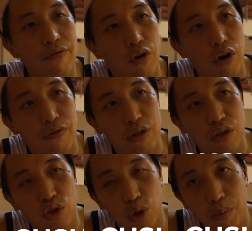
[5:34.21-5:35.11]
4-foot
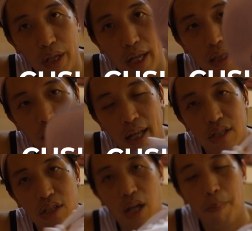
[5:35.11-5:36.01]
zoom in it and
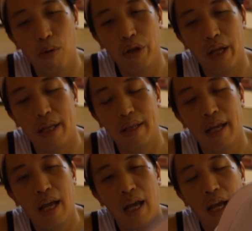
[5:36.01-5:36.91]
it's top loaded,
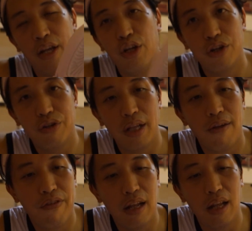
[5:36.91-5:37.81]
and you could really
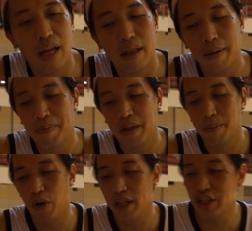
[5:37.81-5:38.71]
feel it,
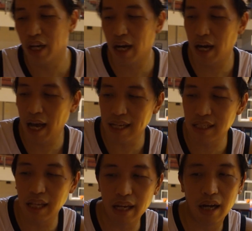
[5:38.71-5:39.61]
while the jaw has
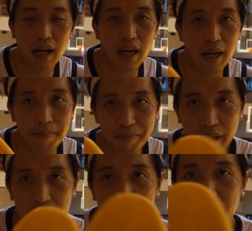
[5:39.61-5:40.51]
like a
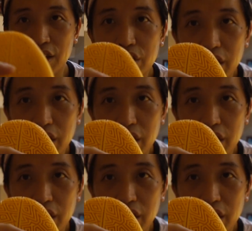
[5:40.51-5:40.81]
section